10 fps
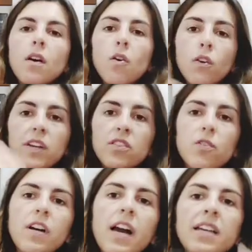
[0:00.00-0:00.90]
Okay,
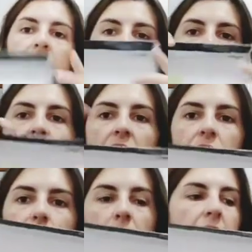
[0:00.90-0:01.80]
so guys, here I
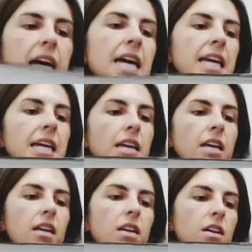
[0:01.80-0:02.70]
have my
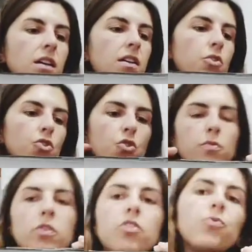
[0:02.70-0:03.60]

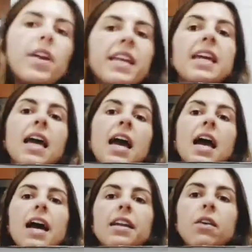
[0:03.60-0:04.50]
shoebox ready.
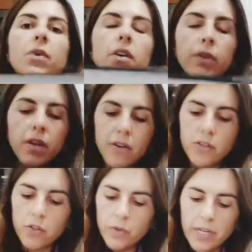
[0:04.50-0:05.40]
And now where are we
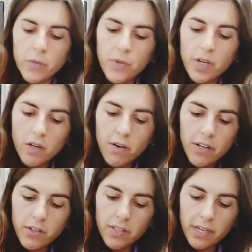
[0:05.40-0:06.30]
going to do it? We are
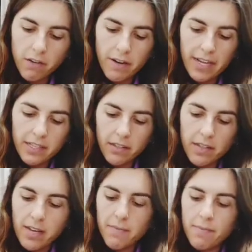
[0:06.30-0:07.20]
going to decorate it,
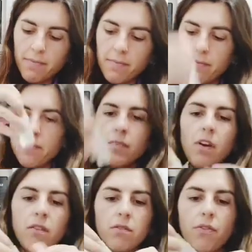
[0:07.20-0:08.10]
okay? I'm
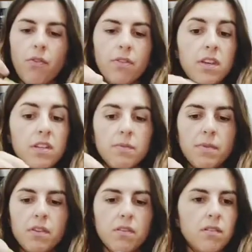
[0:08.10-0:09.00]
going to throw this
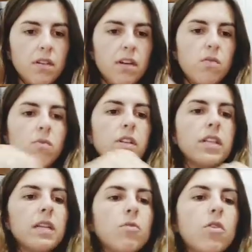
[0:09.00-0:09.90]
because I don't want
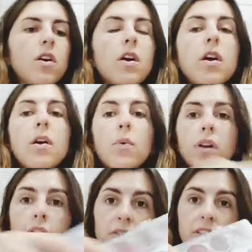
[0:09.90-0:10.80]
it anymore. We
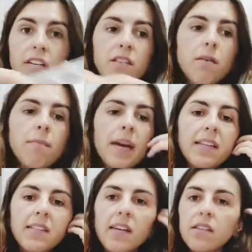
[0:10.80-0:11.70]
are going to take some
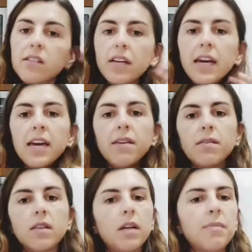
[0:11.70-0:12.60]
paintings,
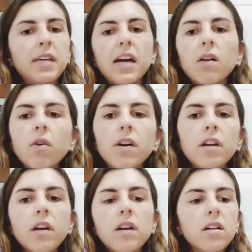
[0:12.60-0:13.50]
okay? It can be
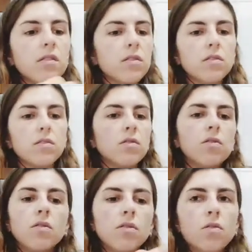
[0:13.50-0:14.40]
aquarelles
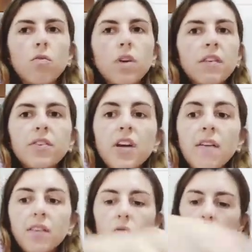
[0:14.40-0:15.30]
or whatever you
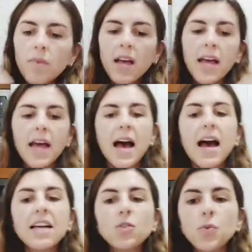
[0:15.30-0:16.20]
have at home.
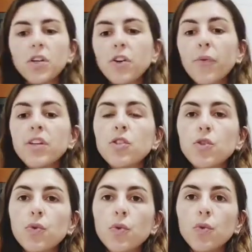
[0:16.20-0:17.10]
And we are going
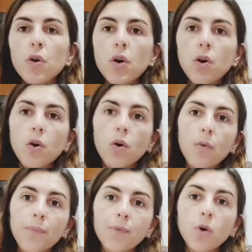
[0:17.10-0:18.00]
to
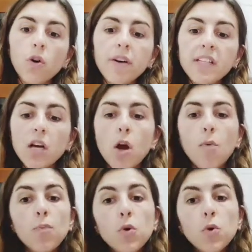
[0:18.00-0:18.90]
color it
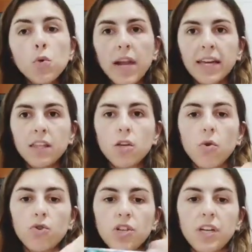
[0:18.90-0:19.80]
blue, like the
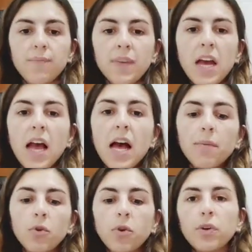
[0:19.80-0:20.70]
ocean.
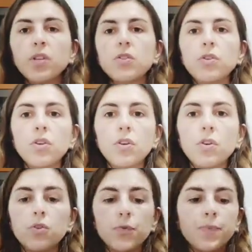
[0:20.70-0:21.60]
I'm going to
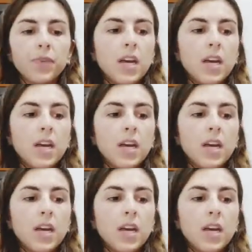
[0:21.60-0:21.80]
use